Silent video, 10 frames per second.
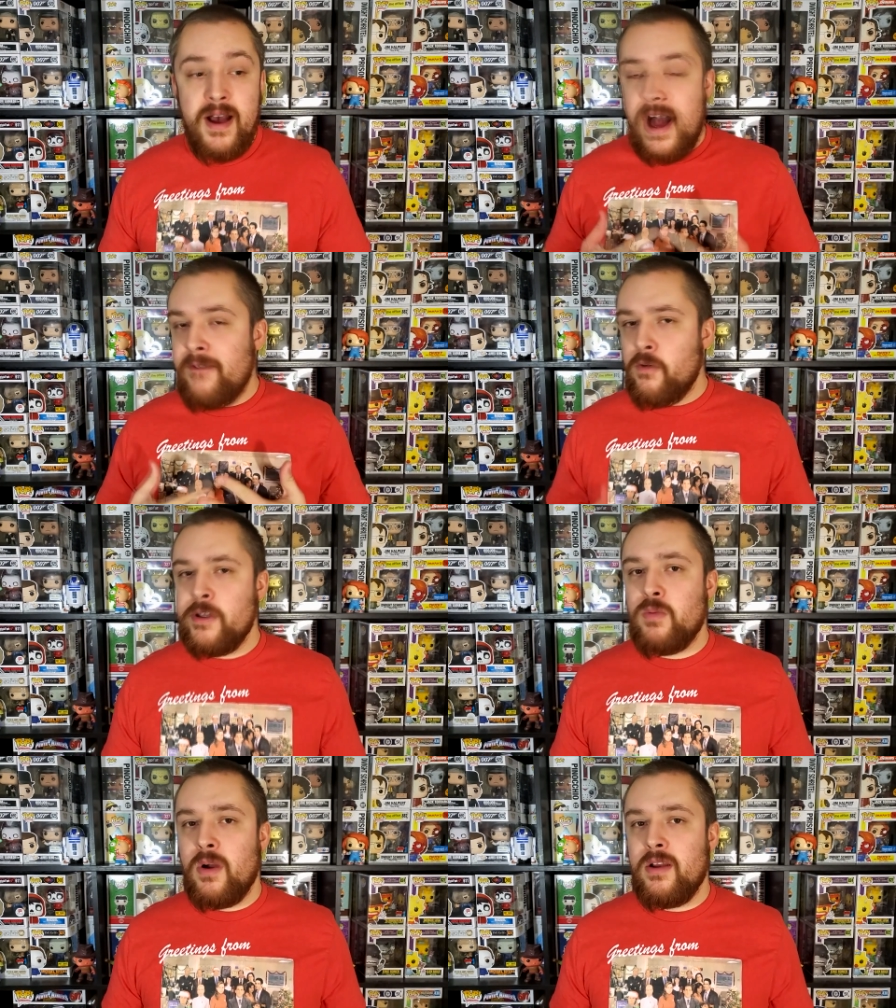I've
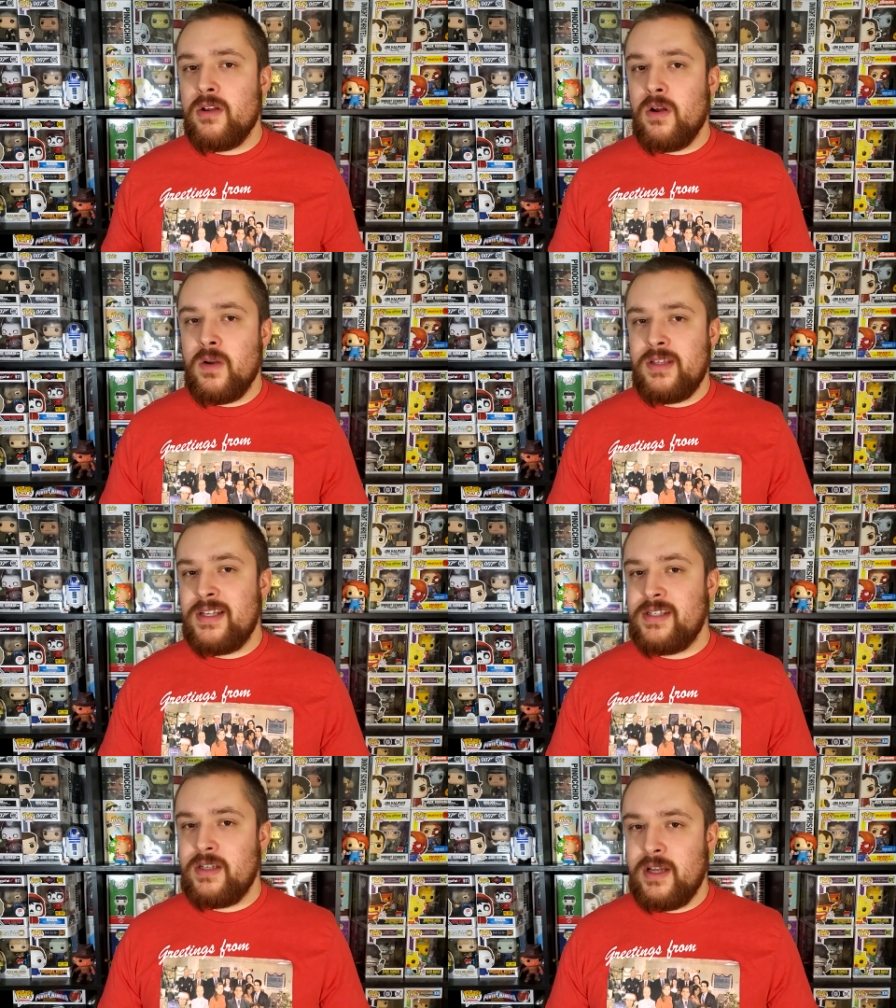always wanted to go to
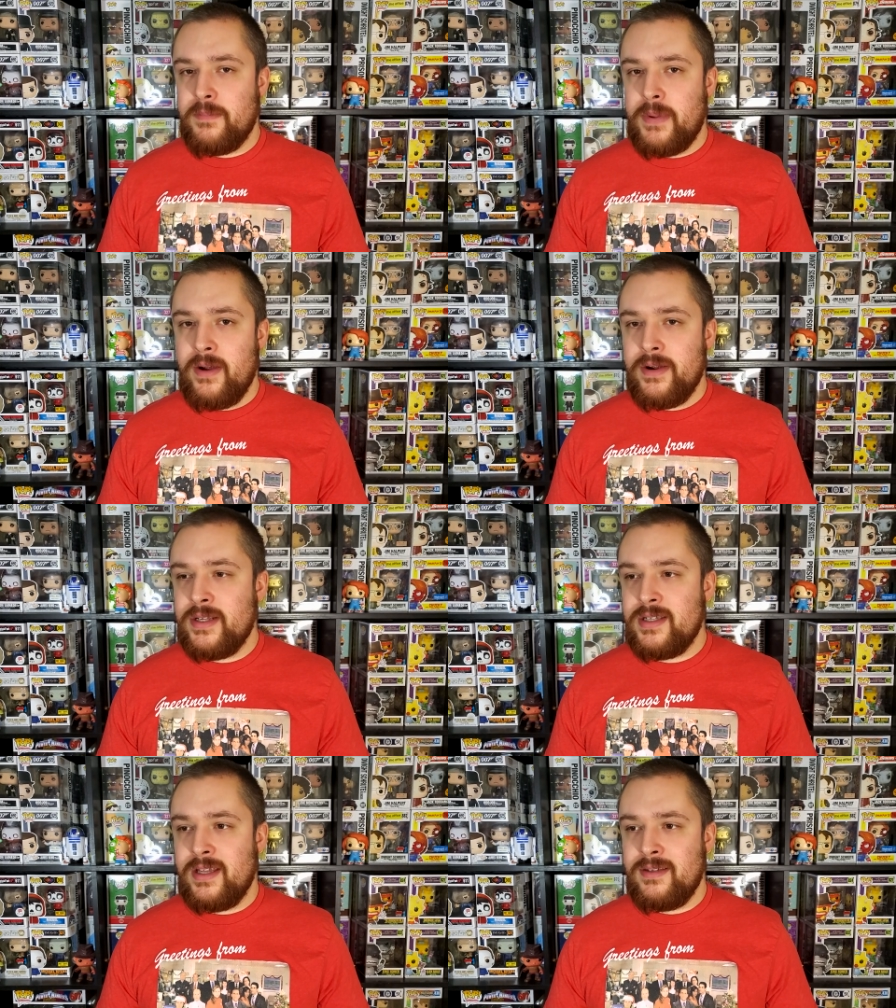Disneyland
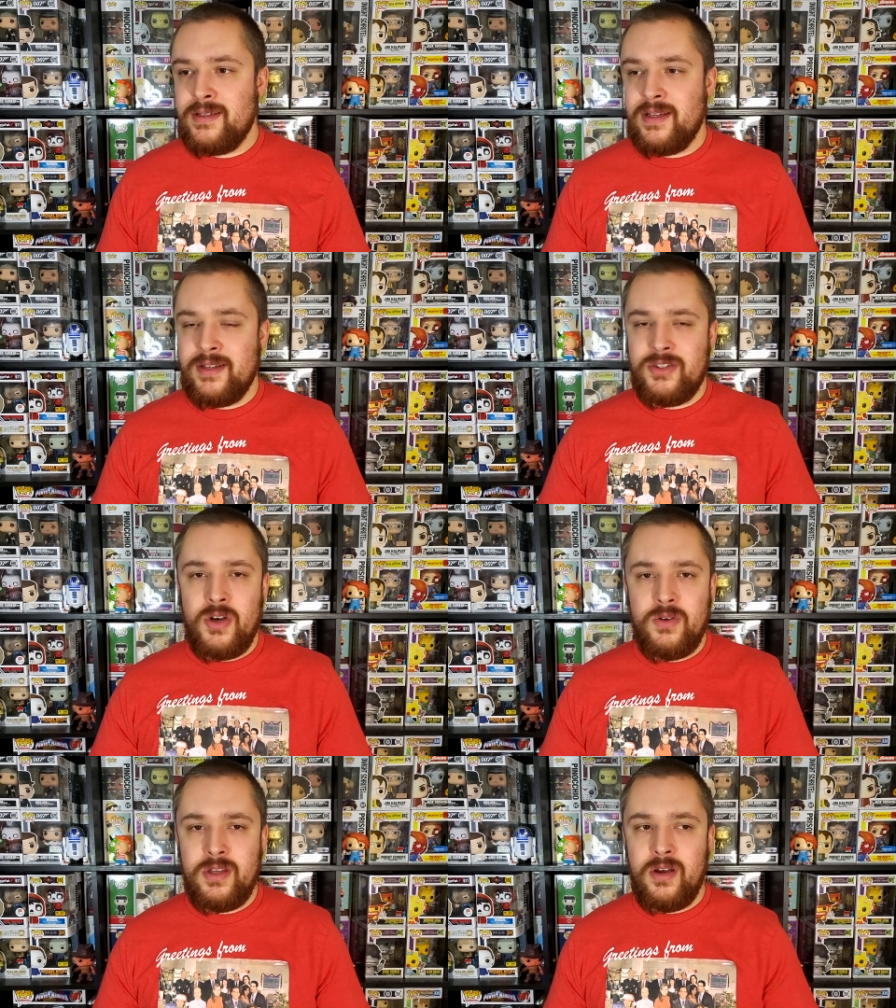Paris and Disneyland
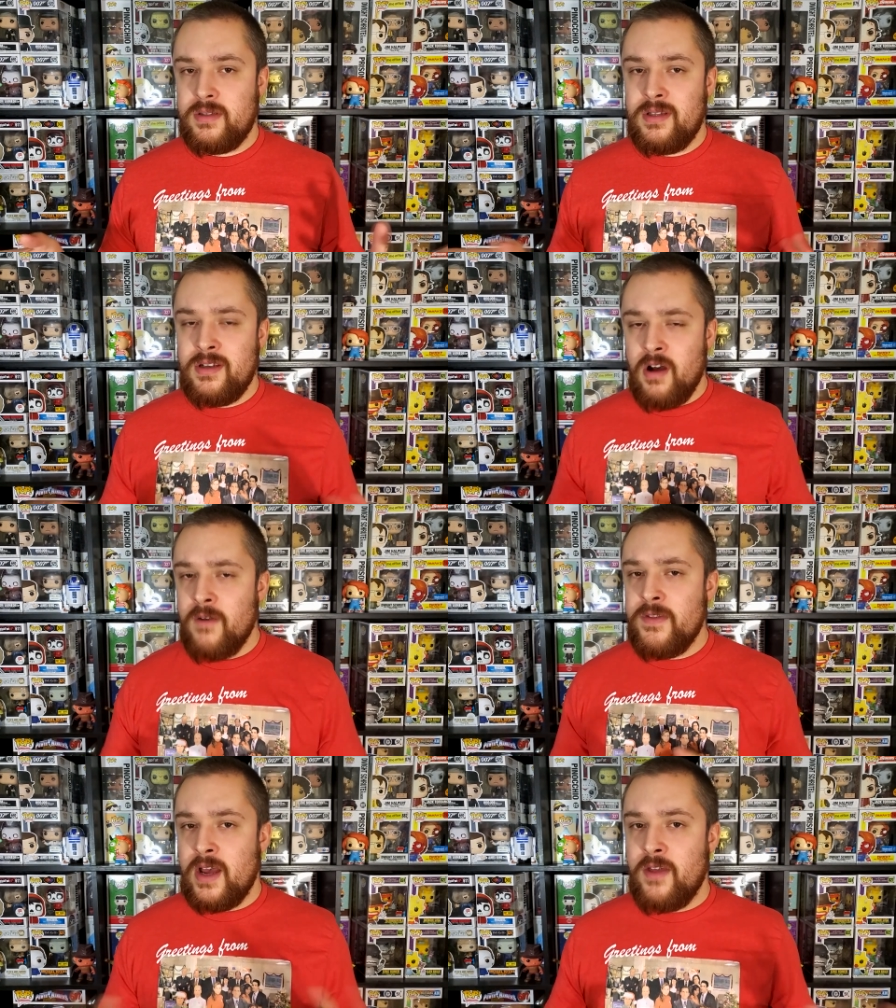Tokyo and
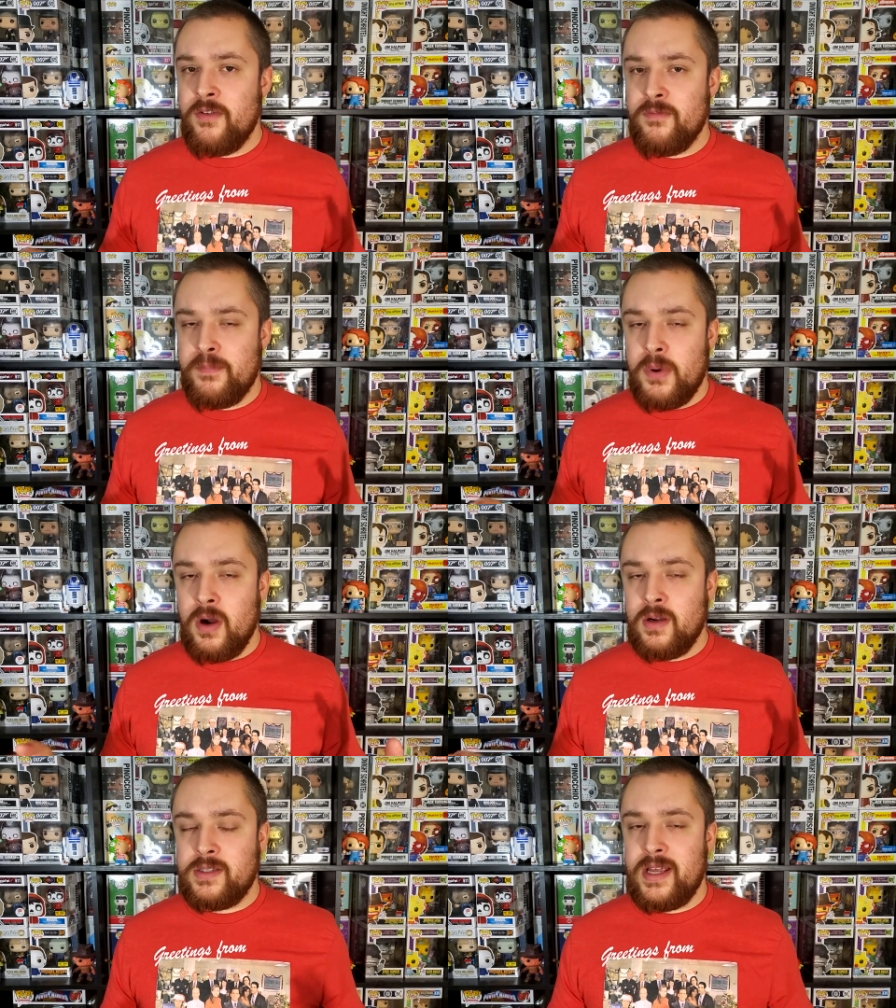all of the other
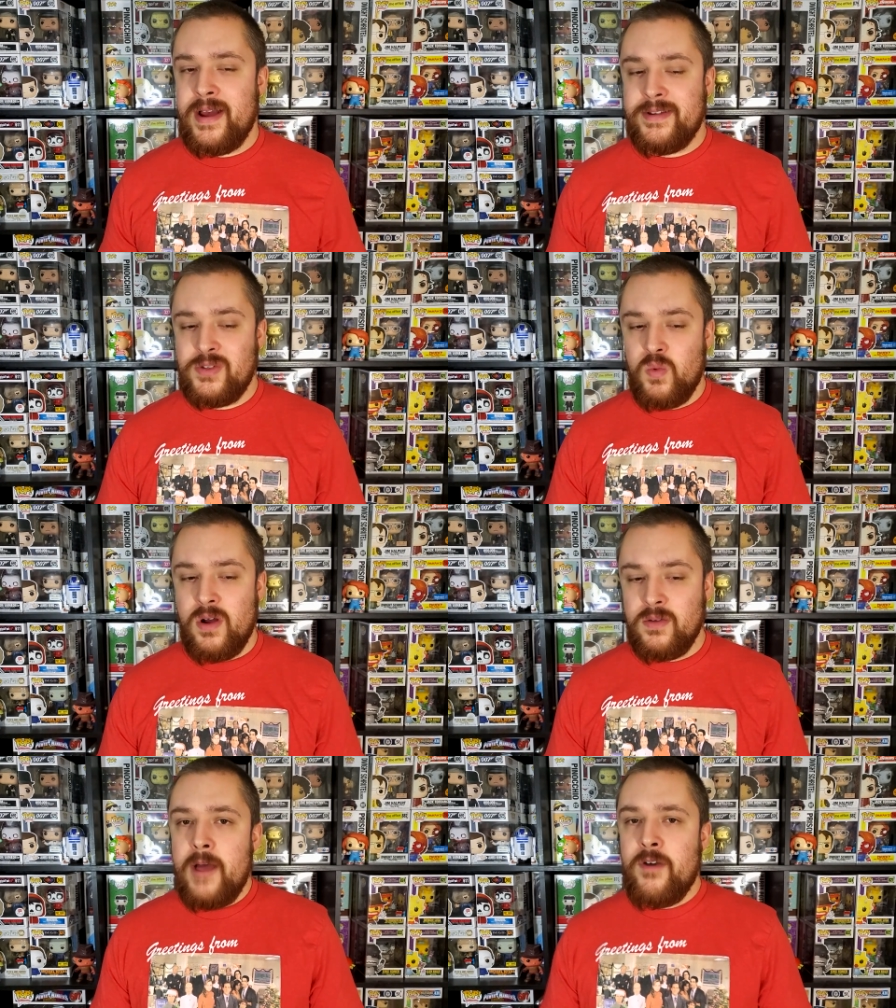parks as
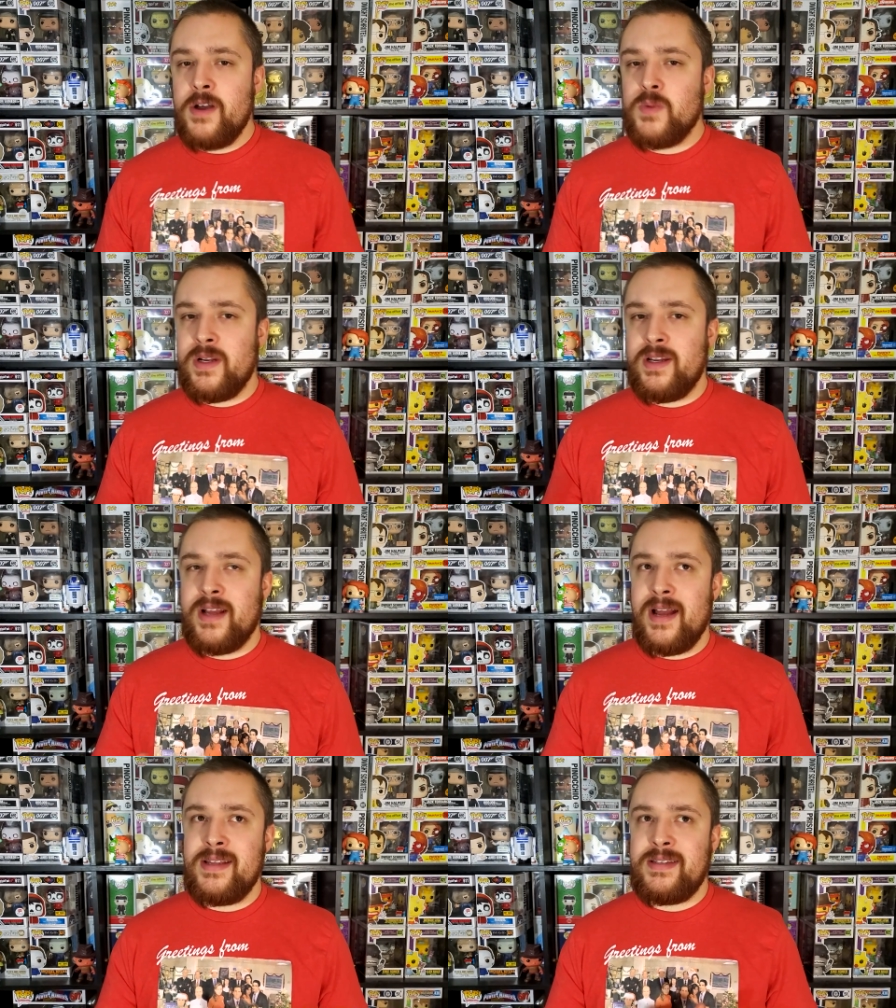well. I've always wanted to
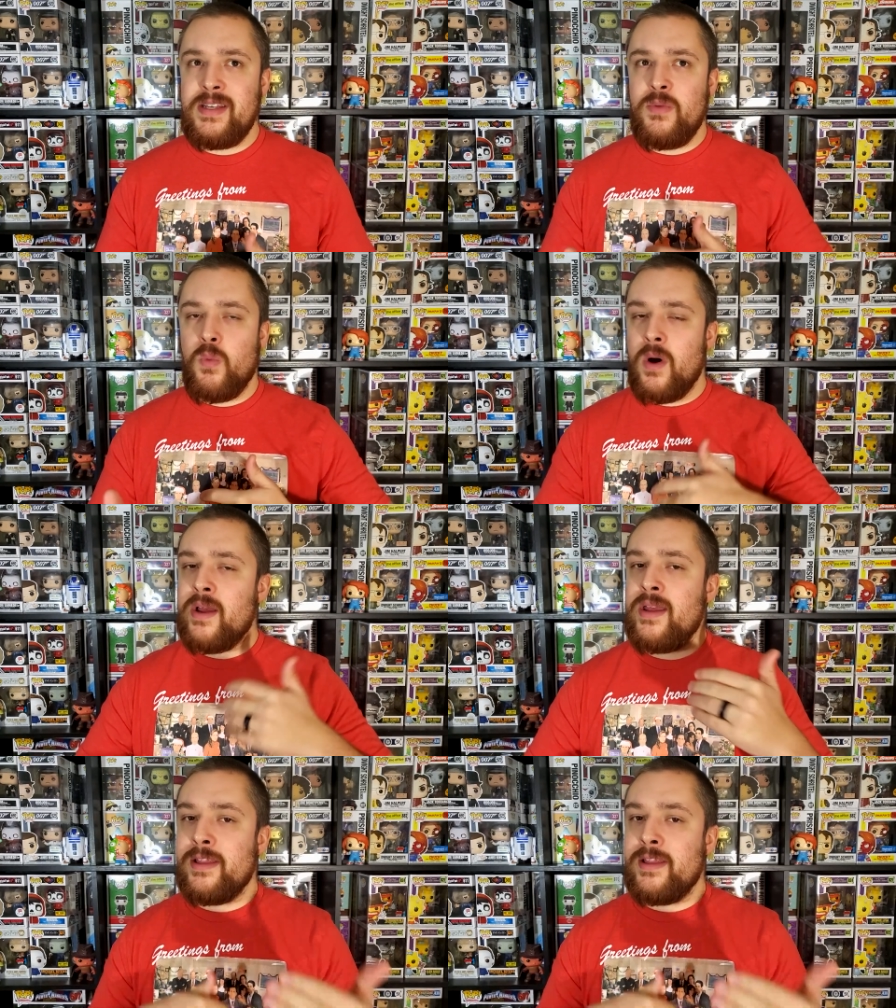kind of see what it